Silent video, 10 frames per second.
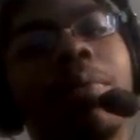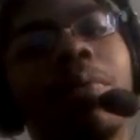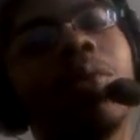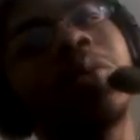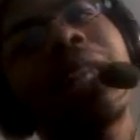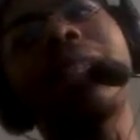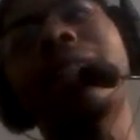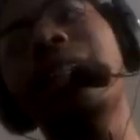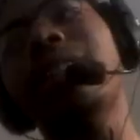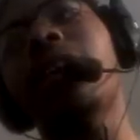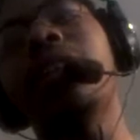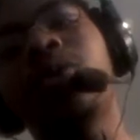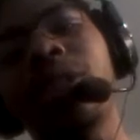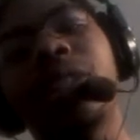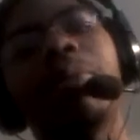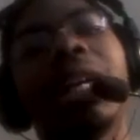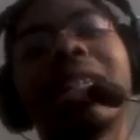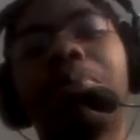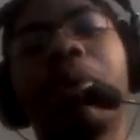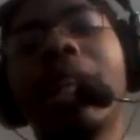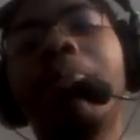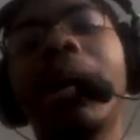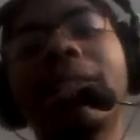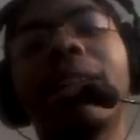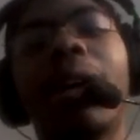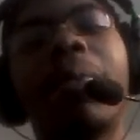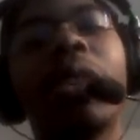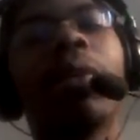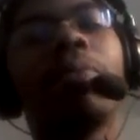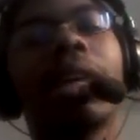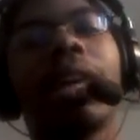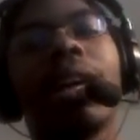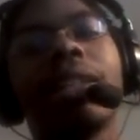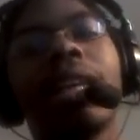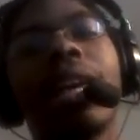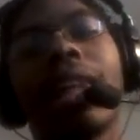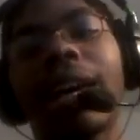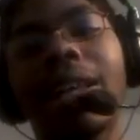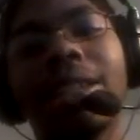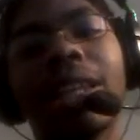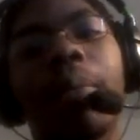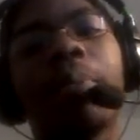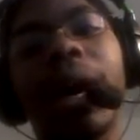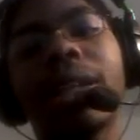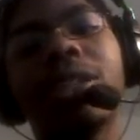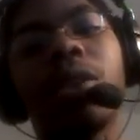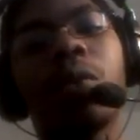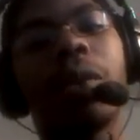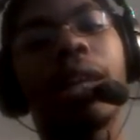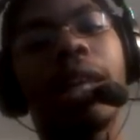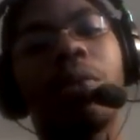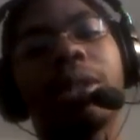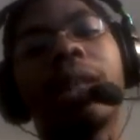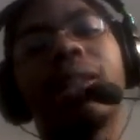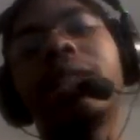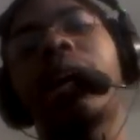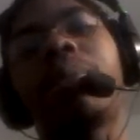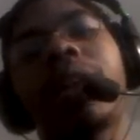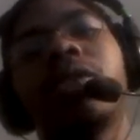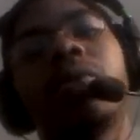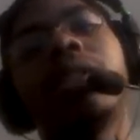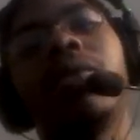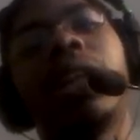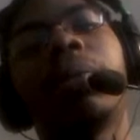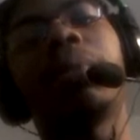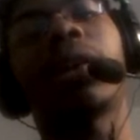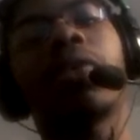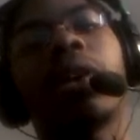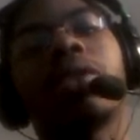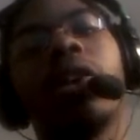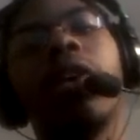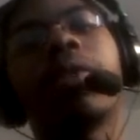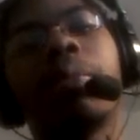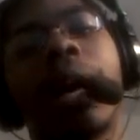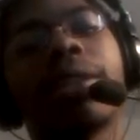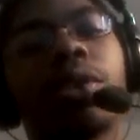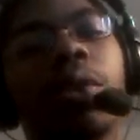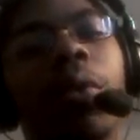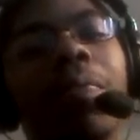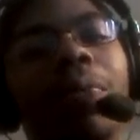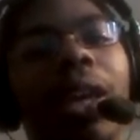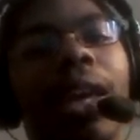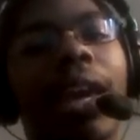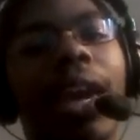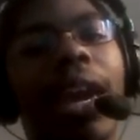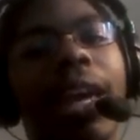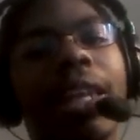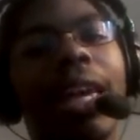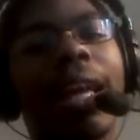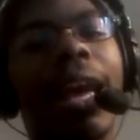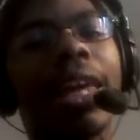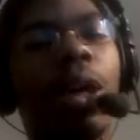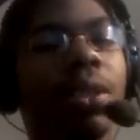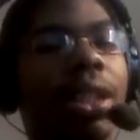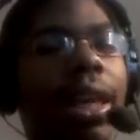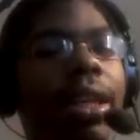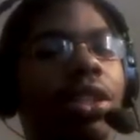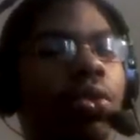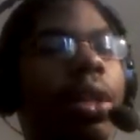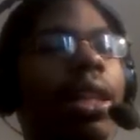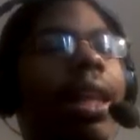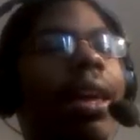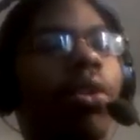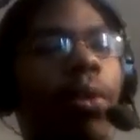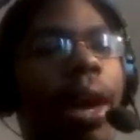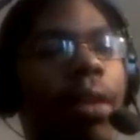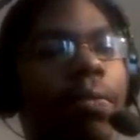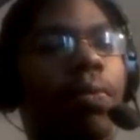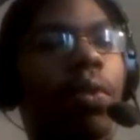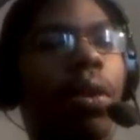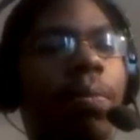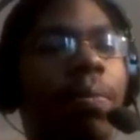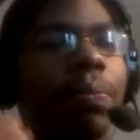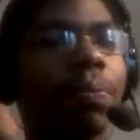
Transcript: Well, not necessarily twisted, but it's pretty messed up because, like I said, it was said that Machio was developing a crush for Mashiro, and he was getting treated like crap from